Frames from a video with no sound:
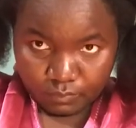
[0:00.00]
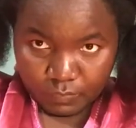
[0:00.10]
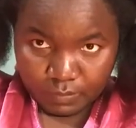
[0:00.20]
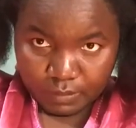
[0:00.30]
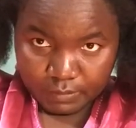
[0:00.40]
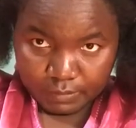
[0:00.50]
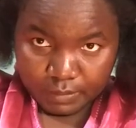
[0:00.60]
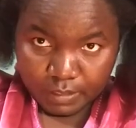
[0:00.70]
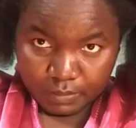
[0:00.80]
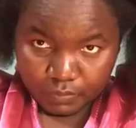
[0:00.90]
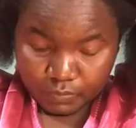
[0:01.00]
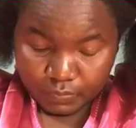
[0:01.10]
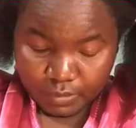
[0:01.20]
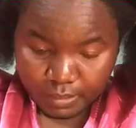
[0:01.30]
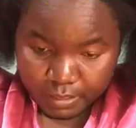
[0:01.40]
Things that you
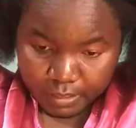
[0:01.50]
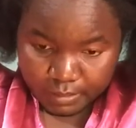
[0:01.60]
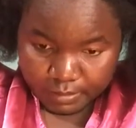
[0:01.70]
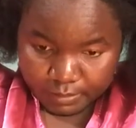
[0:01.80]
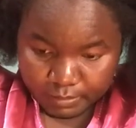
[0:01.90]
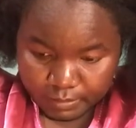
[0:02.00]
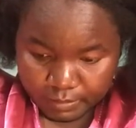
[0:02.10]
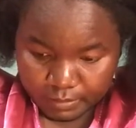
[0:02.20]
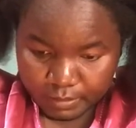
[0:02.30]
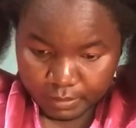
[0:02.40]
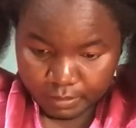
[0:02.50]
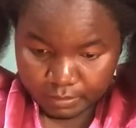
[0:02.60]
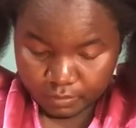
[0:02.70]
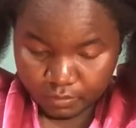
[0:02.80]
can, and cutting